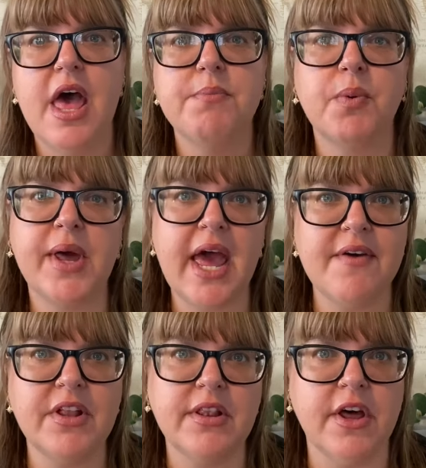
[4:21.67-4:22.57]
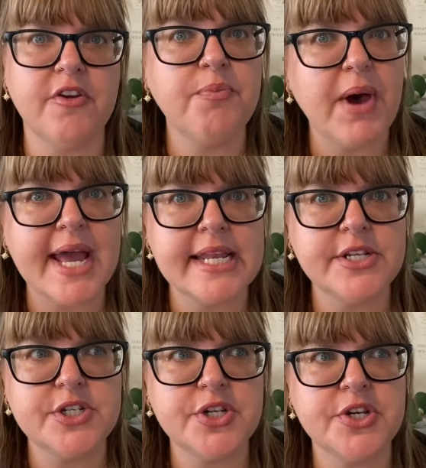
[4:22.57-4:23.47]
But when I have a lot of binding
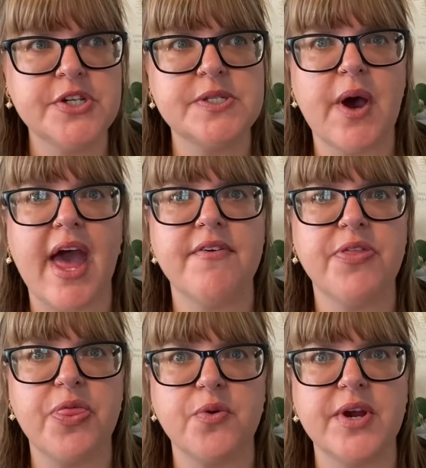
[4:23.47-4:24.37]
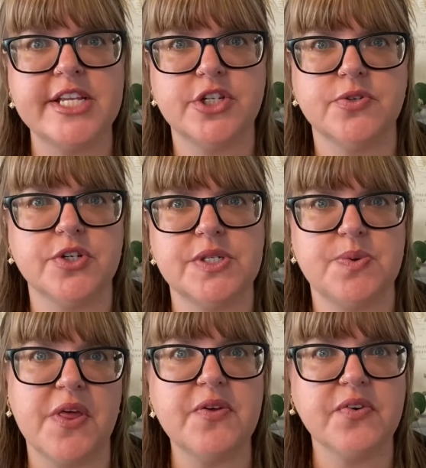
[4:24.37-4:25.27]
to do, so I have 3 children's
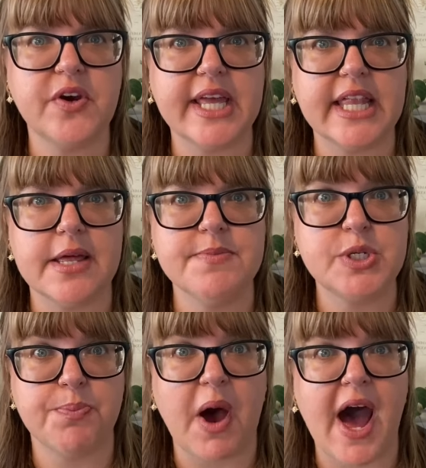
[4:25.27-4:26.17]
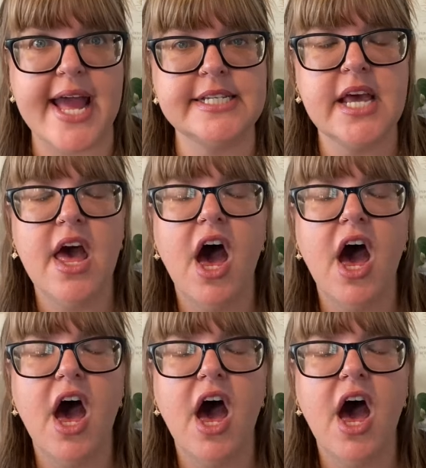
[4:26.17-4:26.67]
worth of curriculum to bind,